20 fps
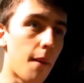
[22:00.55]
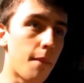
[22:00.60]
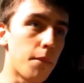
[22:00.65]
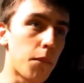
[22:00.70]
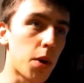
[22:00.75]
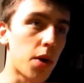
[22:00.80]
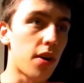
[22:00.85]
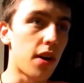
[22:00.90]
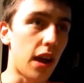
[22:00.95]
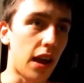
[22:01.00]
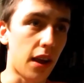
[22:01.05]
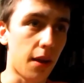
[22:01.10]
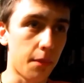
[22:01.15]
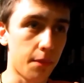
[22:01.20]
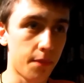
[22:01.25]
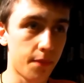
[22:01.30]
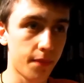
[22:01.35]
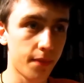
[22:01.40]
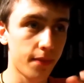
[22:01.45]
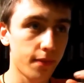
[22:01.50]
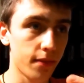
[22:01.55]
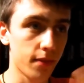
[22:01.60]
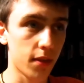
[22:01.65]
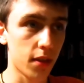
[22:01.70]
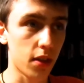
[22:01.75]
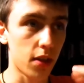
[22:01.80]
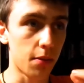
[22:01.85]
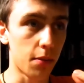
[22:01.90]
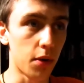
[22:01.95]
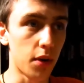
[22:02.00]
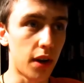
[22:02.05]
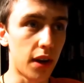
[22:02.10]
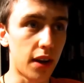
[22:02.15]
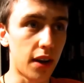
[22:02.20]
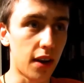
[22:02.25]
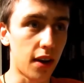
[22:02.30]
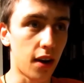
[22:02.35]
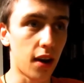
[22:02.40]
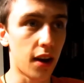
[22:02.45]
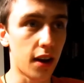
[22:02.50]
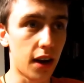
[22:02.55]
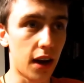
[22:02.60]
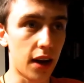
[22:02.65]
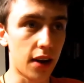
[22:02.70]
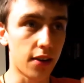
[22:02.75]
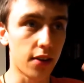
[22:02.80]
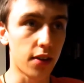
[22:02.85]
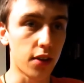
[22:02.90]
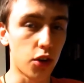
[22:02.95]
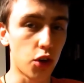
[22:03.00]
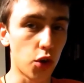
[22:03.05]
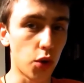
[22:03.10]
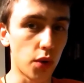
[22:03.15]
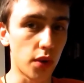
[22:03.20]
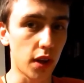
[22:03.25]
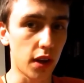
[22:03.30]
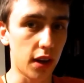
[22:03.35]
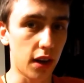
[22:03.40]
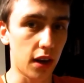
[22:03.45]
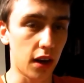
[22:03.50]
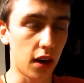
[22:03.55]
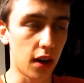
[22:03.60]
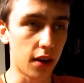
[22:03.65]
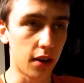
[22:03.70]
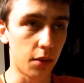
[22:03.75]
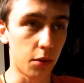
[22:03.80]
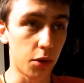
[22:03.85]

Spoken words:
Monday. The Monday deadline and the Tuesday deadline,